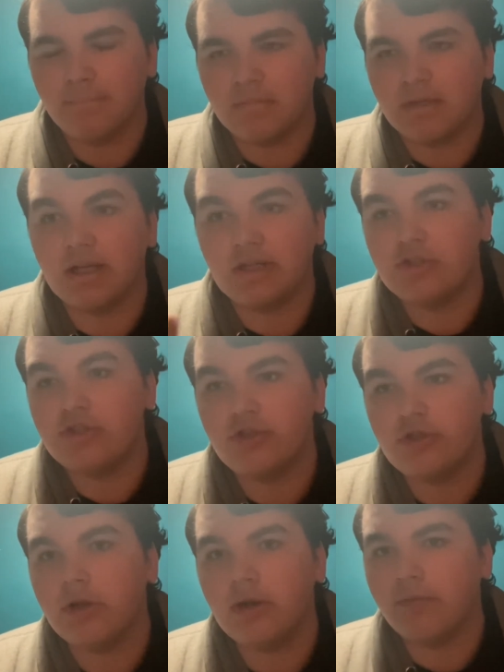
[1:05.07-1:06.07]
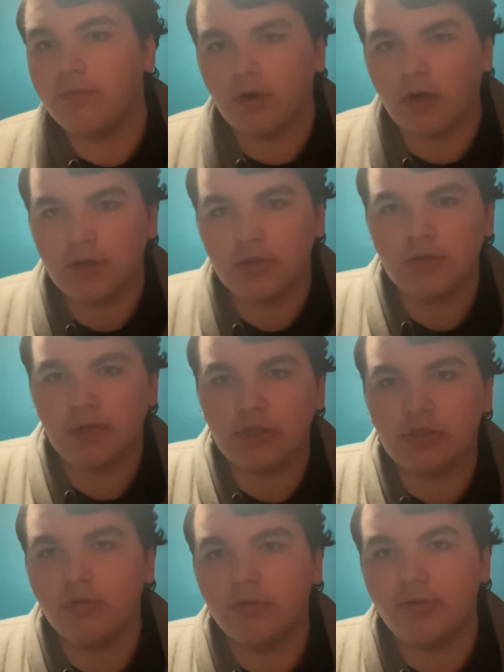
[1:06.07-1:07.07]
I should
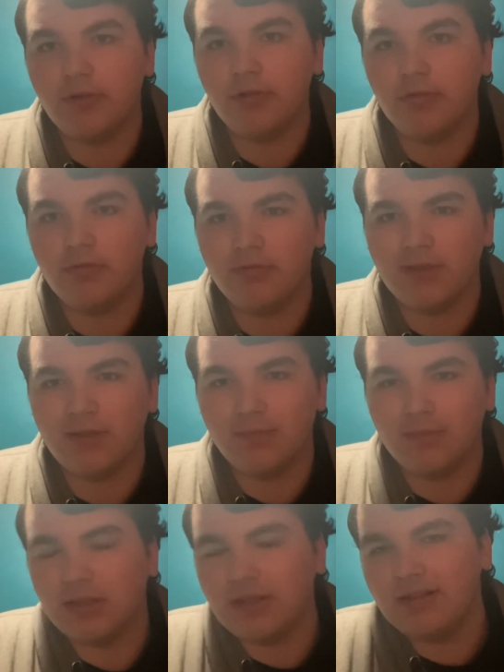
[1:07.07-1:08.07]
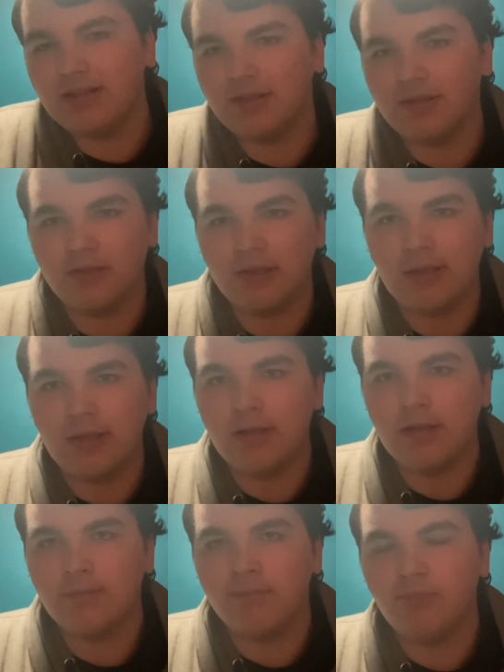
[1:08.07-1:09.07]
review Malignant,
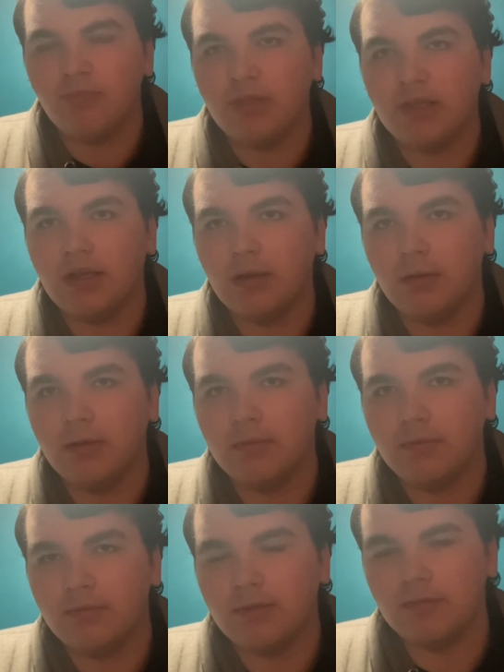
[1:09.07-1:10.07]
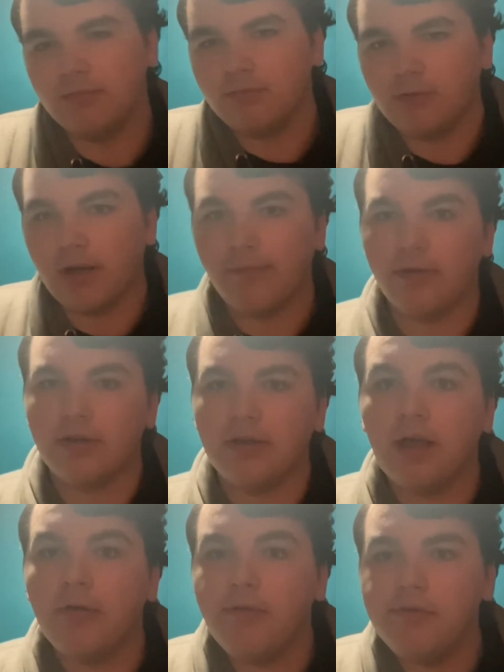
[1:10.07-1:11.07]
but whatever.
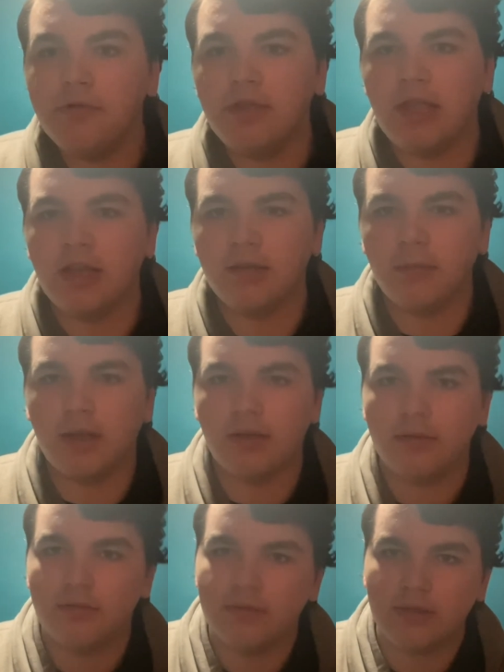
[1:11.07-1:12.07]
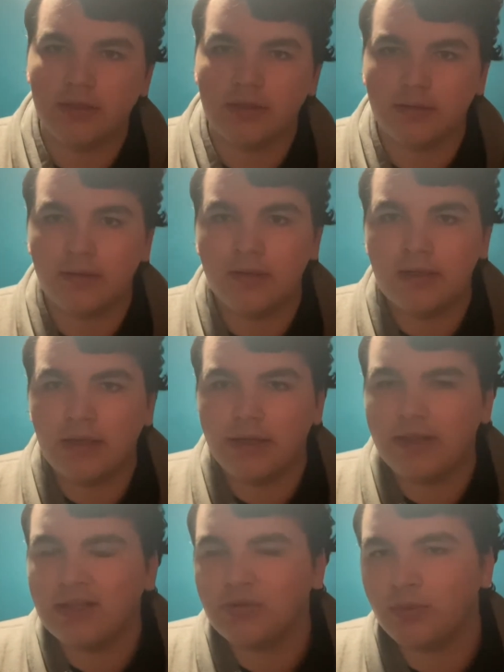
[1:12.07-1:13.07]
I reviewed Candyman. I
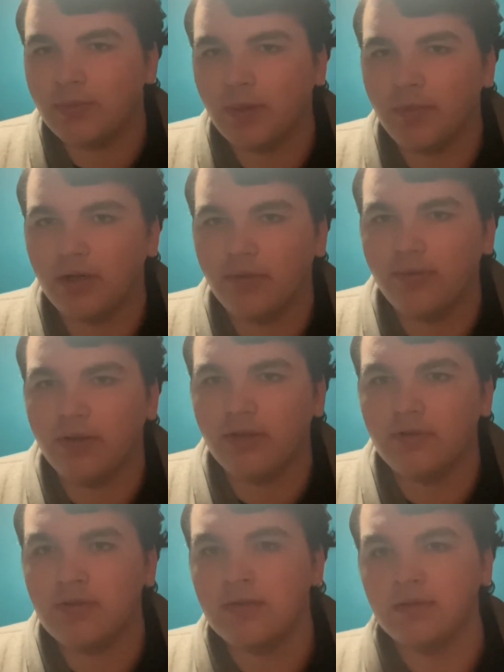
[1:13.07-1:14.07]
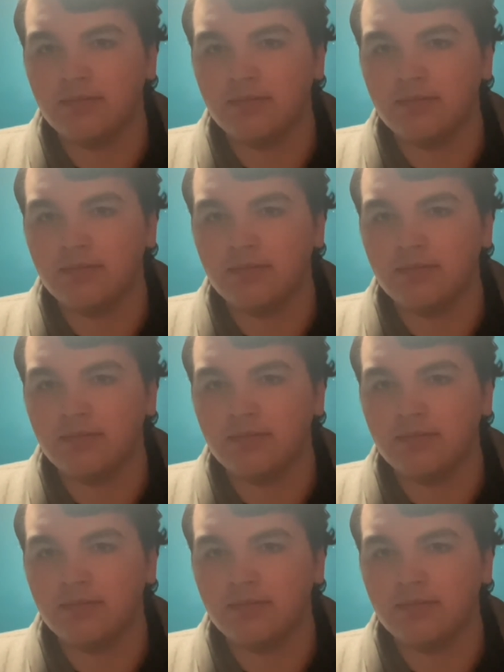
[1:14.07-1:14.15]
think it's one of my better videos.